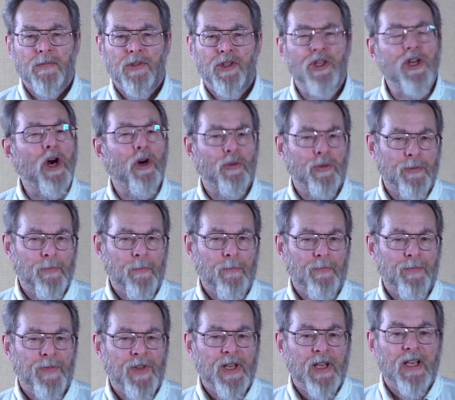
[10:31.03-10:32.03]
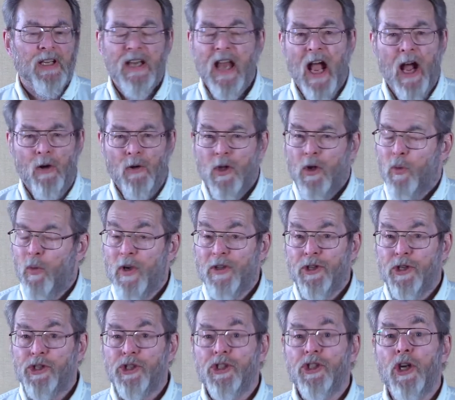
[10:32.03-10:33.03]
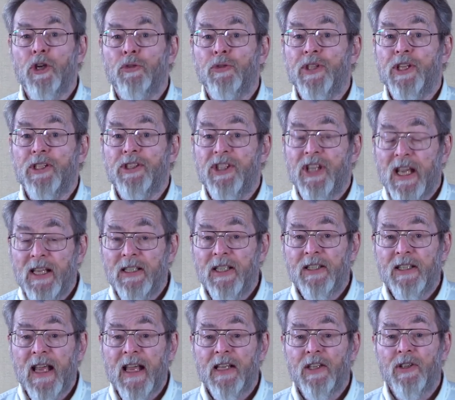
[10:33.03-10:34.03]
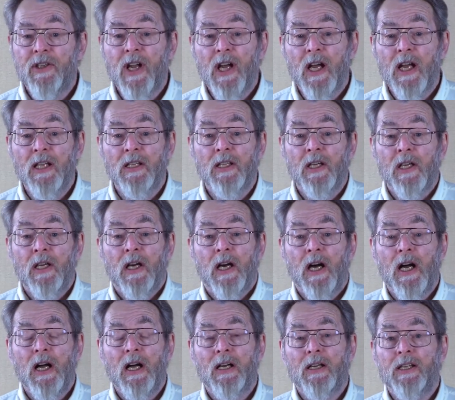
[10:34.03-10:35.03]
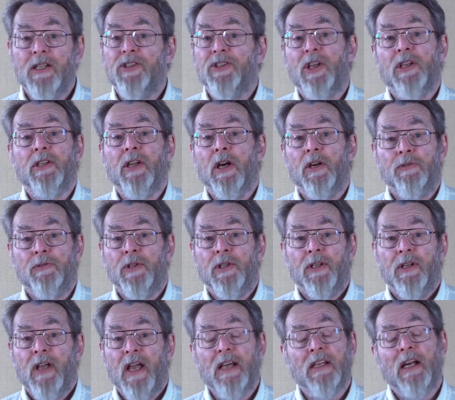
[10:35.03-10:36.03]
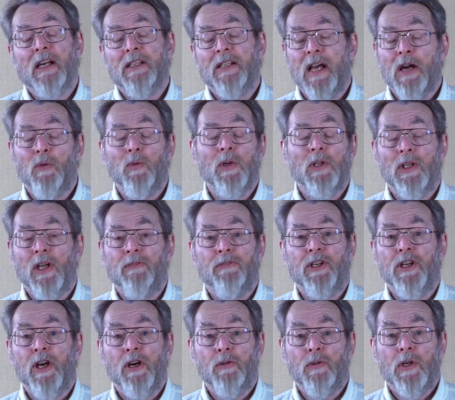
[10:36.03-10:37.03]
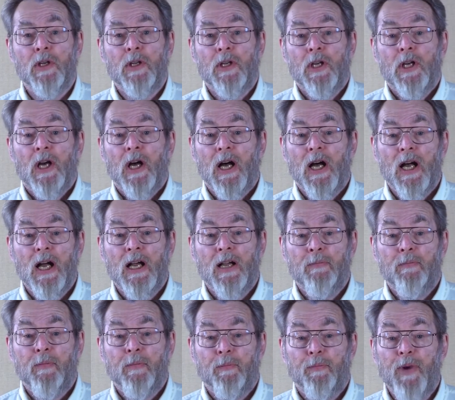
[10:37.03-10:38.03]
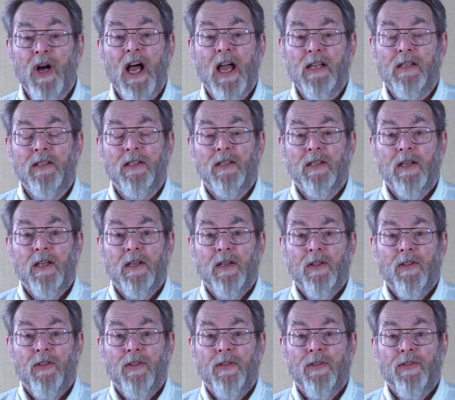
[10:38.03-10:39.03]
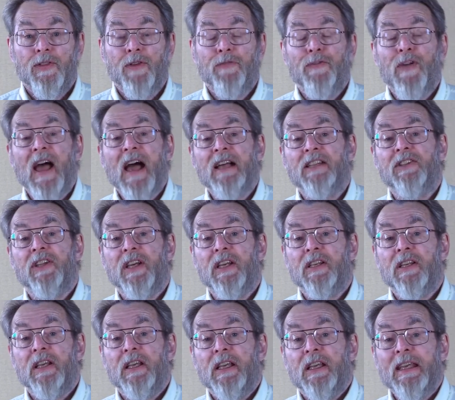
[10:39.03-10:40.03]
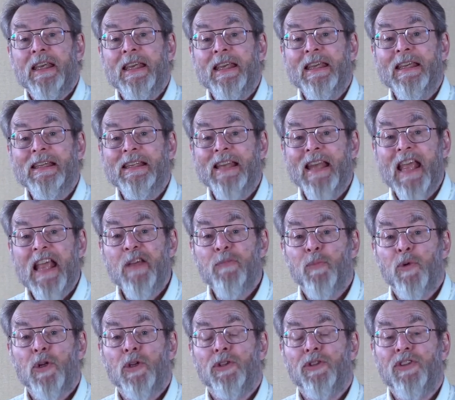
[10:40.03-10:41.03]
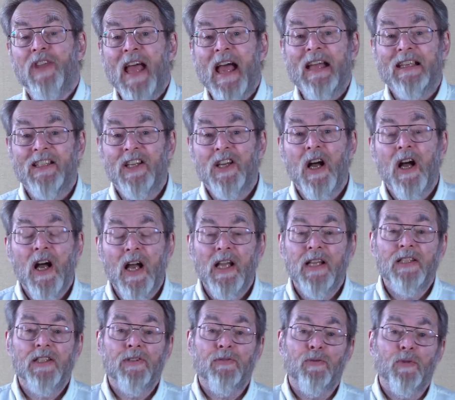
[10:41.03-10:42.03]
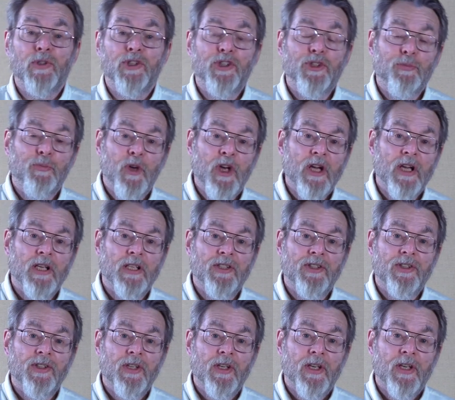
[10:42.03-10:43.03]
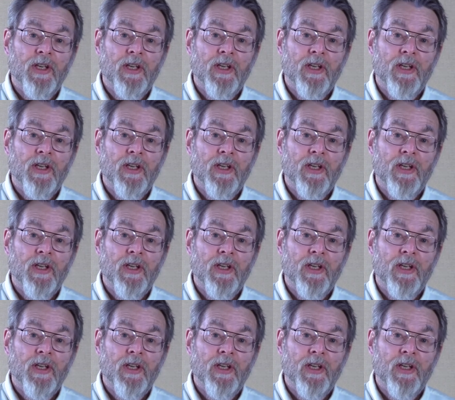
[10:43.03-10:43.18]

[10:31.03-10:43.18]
Snowden. Now, whether Snowden intended that or not is unknown, and I doubt we'll ever know. But the fact that he enabled that kind of response,